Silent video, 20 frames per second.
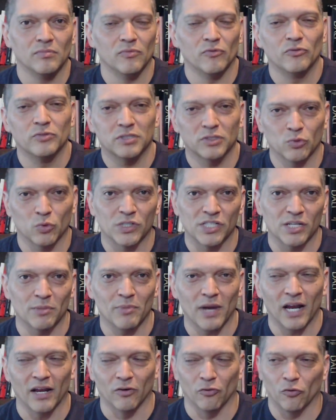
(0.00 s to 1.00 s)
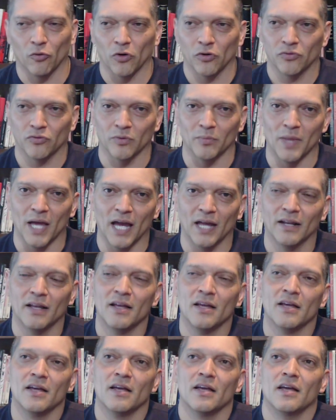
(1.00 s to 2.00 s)
switching back and forth from that.
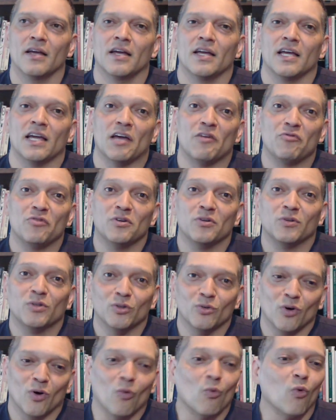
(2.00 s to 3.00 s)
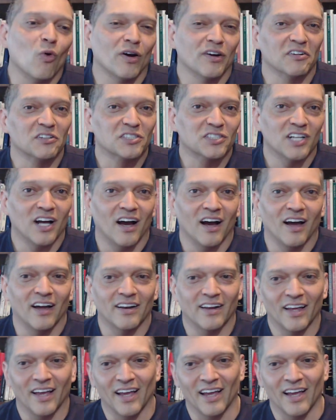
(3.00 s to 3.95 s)
If you do a one shot